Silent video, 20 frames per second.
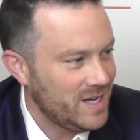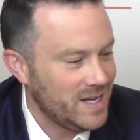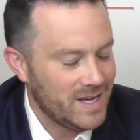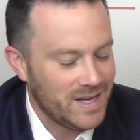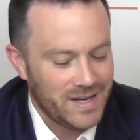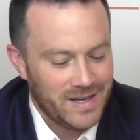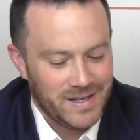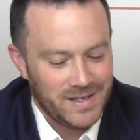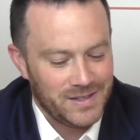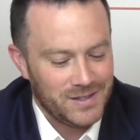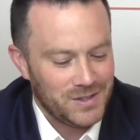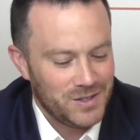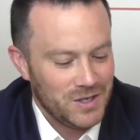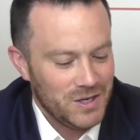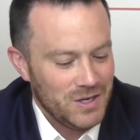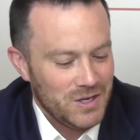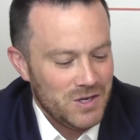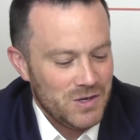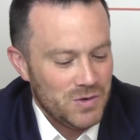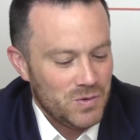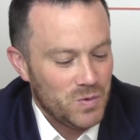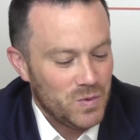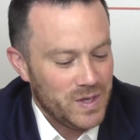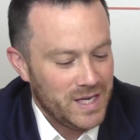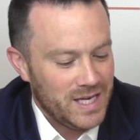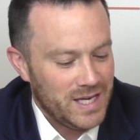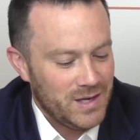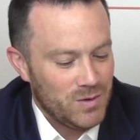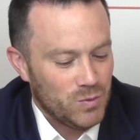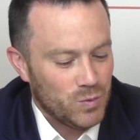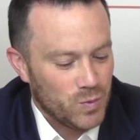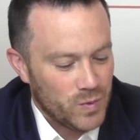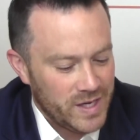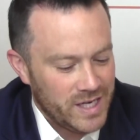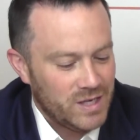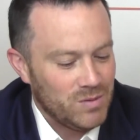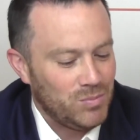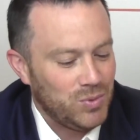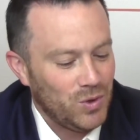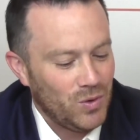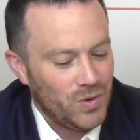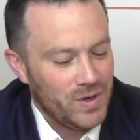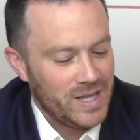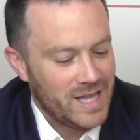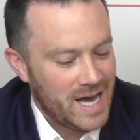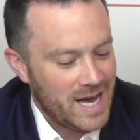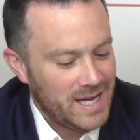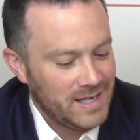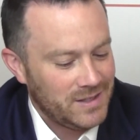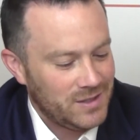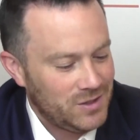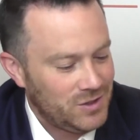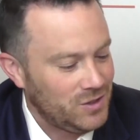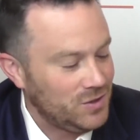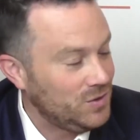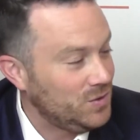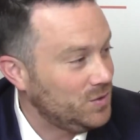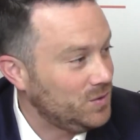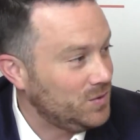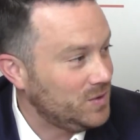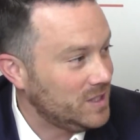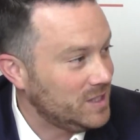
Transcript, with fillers: and we redeploy that to